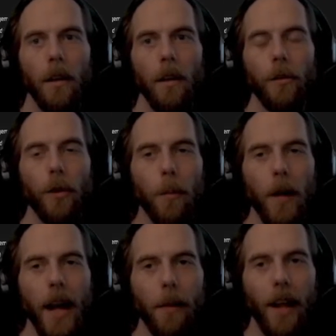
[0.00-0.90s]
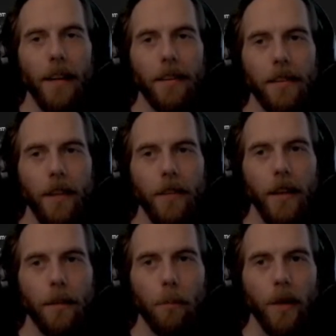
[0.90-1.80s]
Super capital asset safety
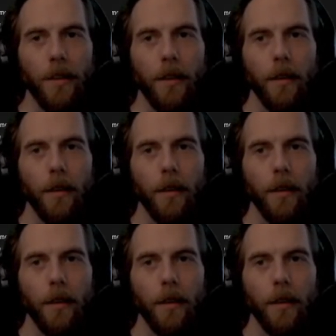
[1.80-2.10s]
is poison.